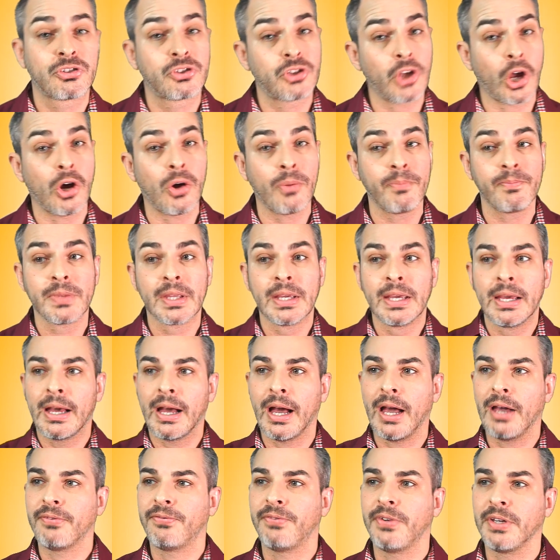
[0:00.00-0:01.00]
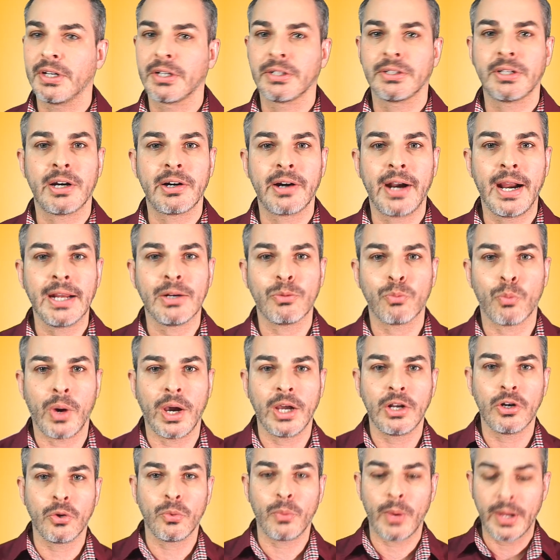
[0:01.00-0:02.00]
So I figured, all right,
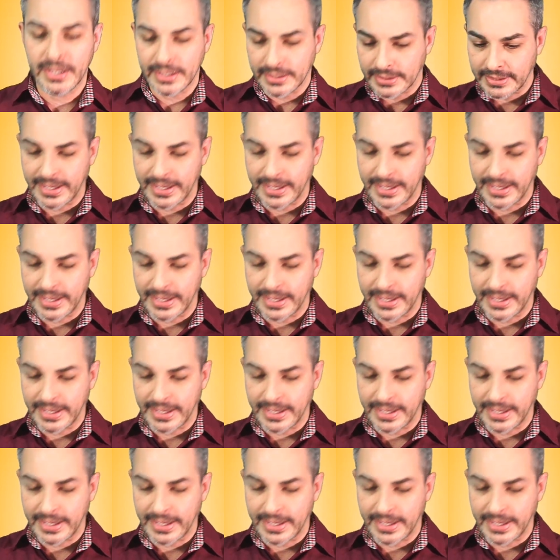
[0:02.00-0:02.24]
why don't I